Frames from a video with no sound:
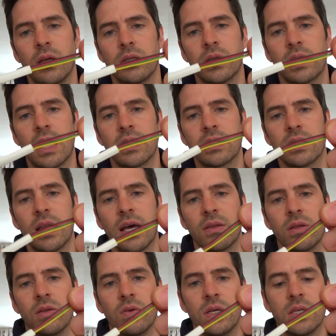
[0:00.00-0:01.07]
to cancel out
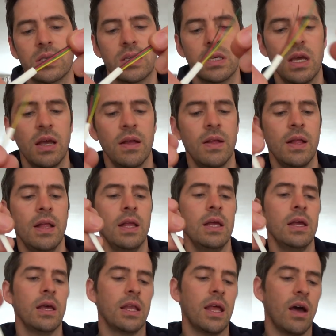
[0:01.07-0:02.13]
the noise. Yeah.
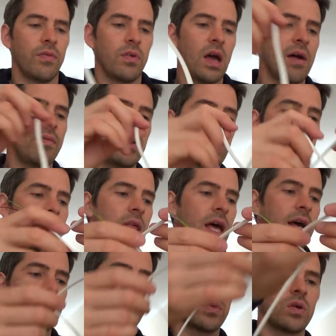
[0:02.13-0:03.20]
Now, if you have a look at
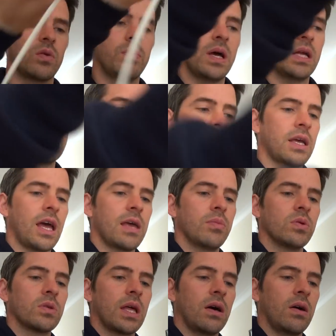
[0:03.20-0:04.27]
that compared to the
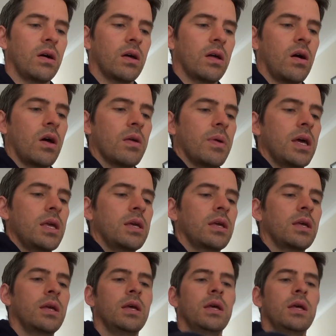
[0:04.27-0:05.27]
cable that I make,